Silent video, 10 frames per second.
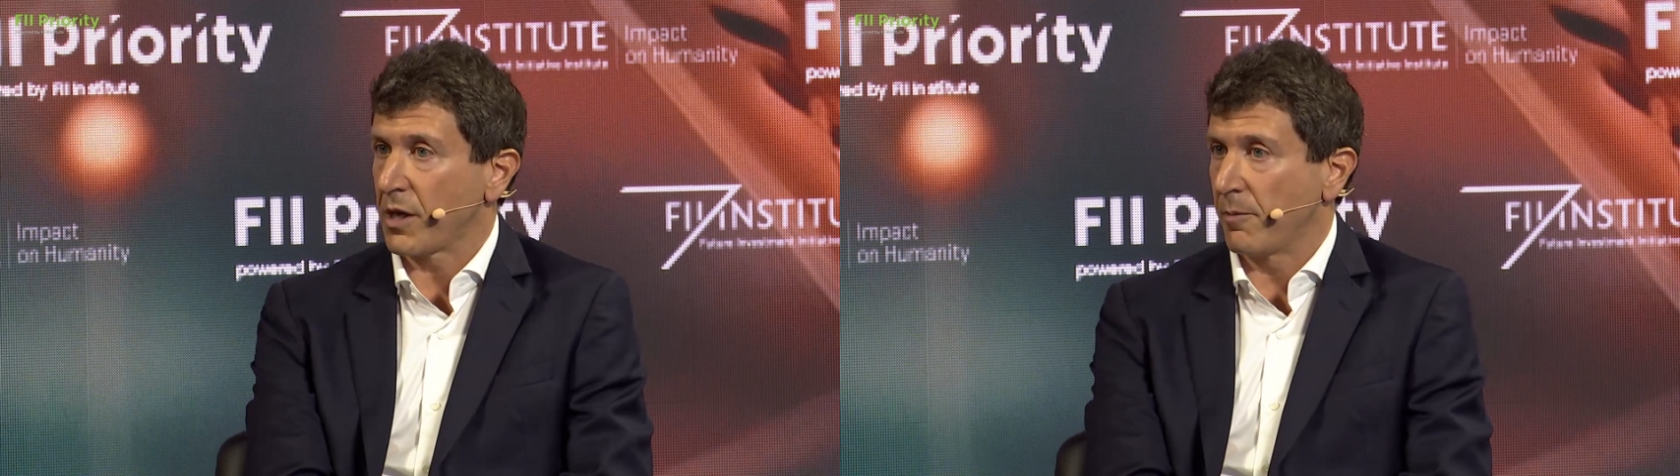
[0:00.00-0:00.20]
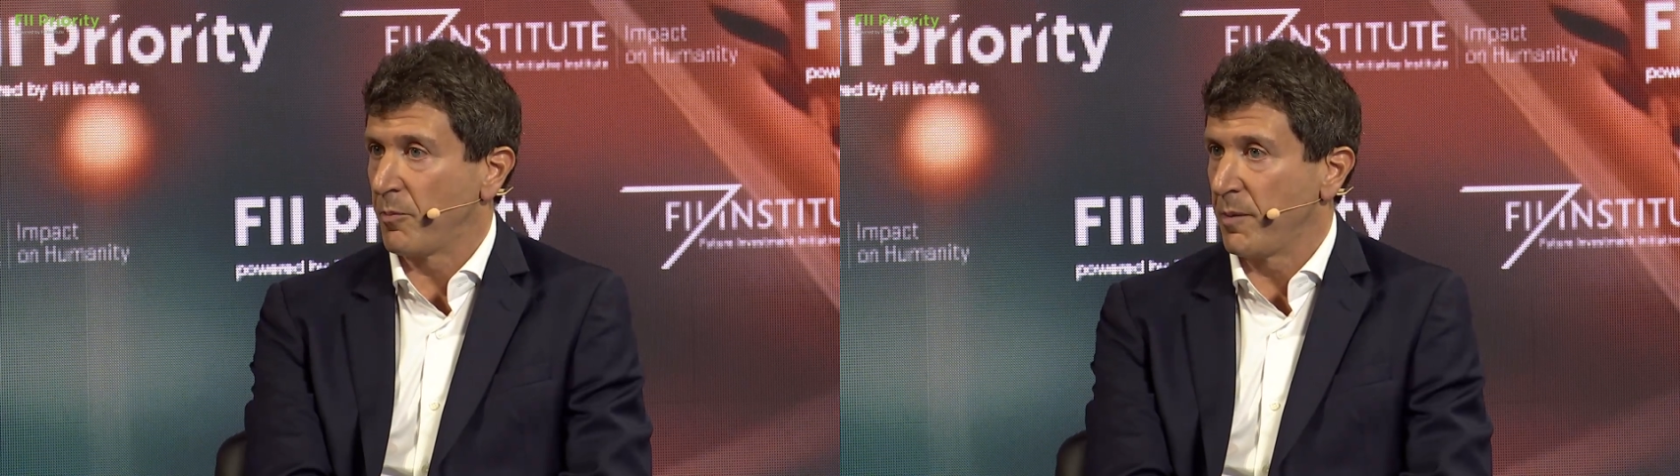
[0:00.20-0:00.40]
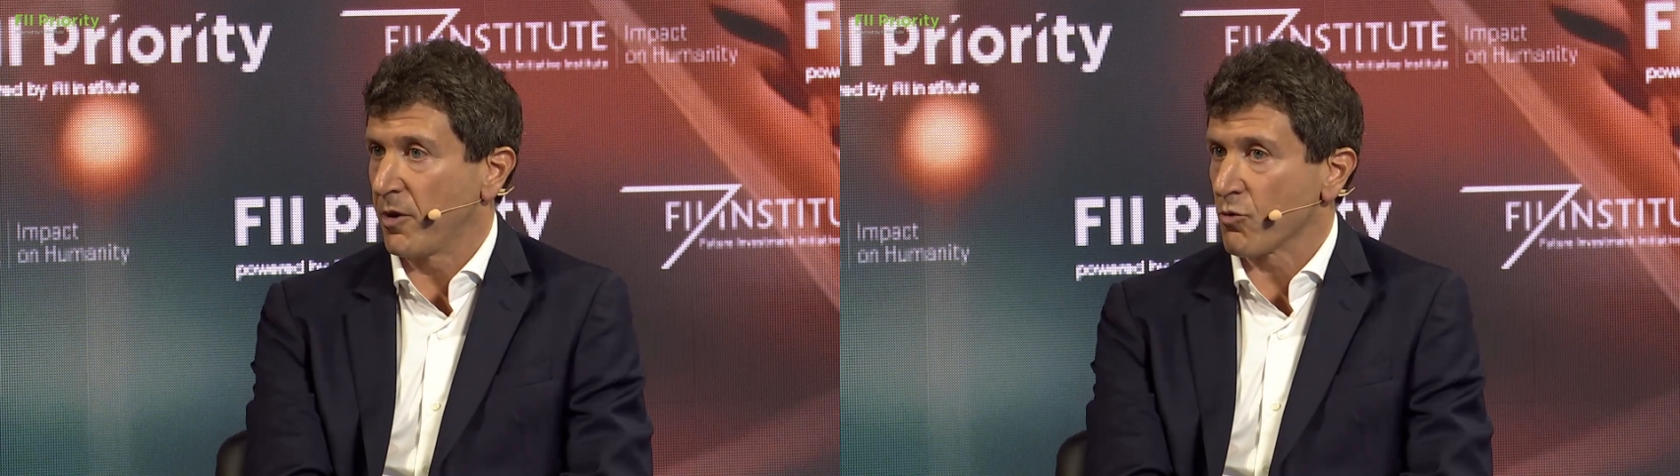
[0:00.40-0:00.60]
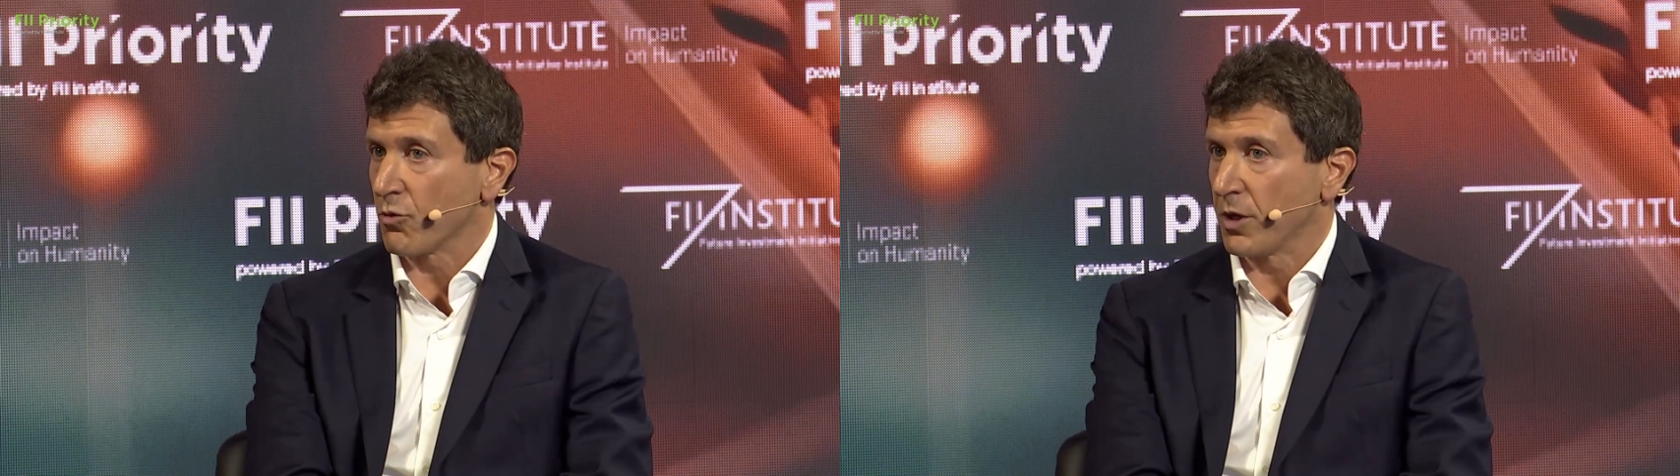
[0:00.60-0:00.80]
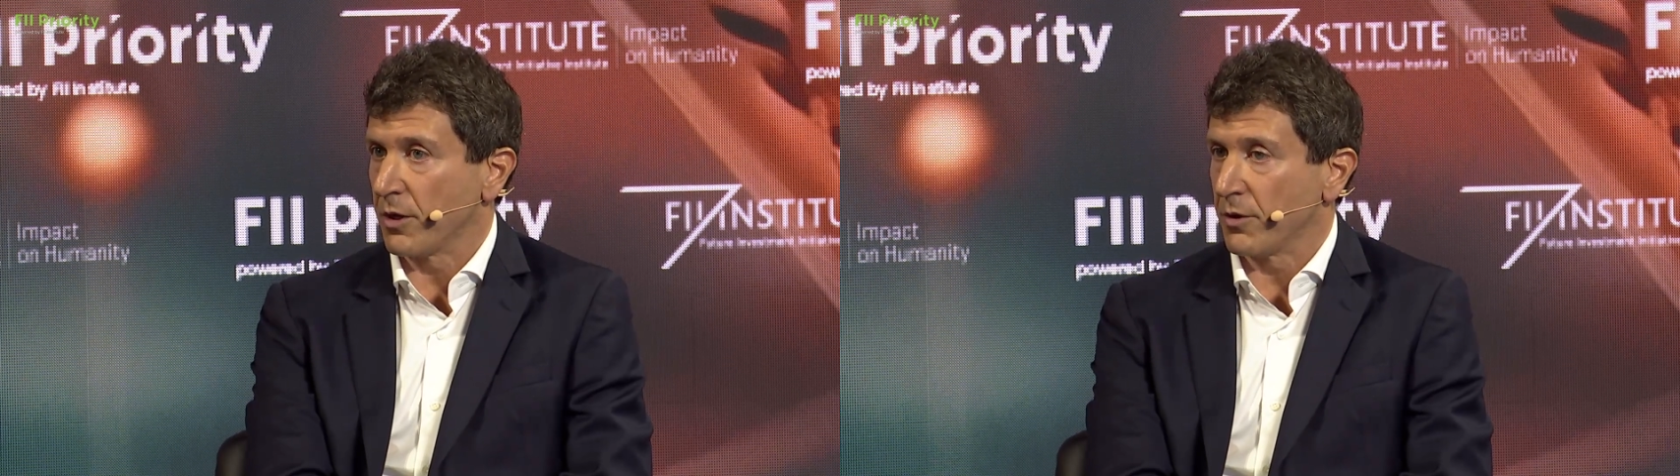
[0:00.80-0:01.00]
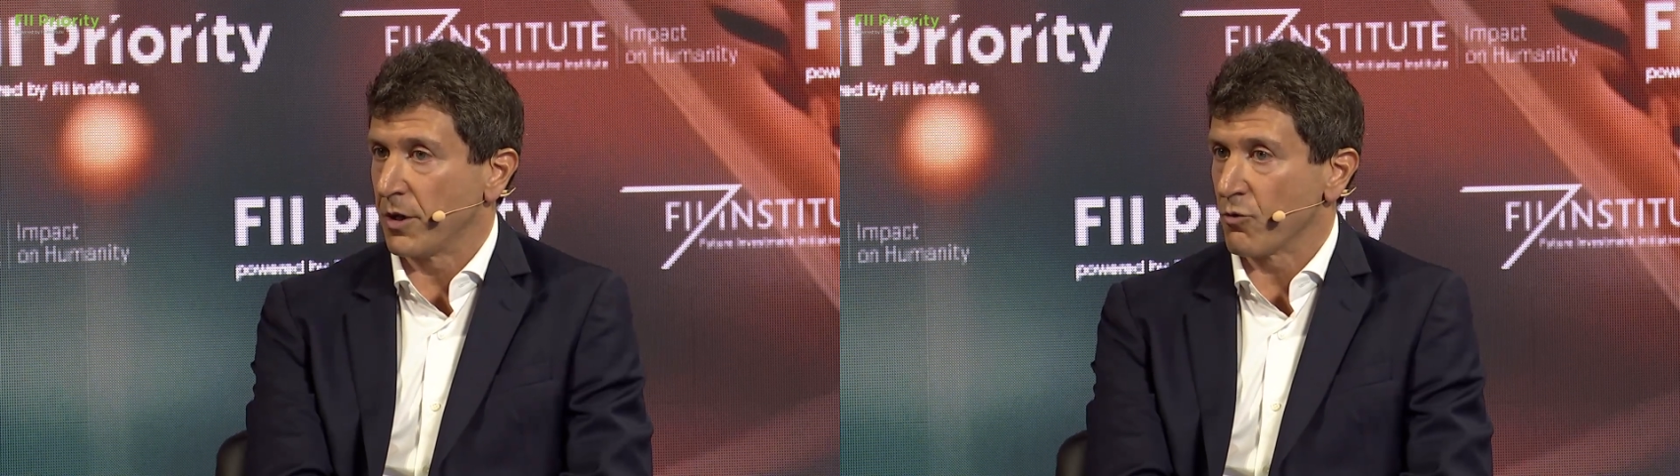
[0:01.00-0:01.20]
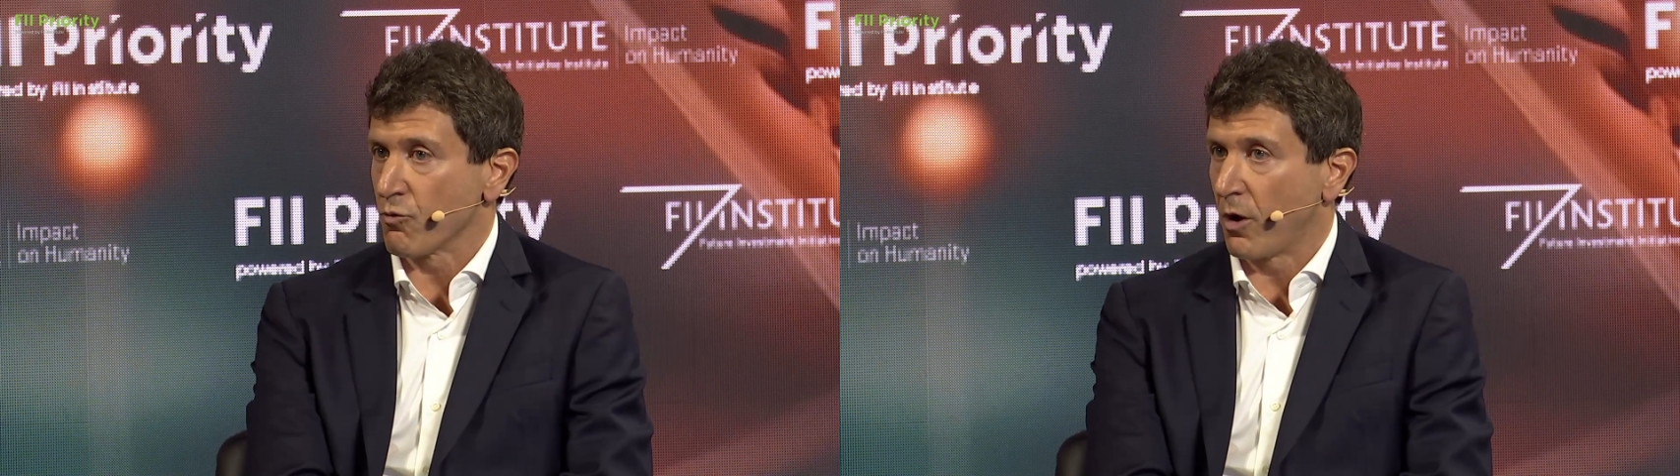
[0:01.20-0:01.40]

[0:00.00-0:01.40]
a couple of people that, that, that,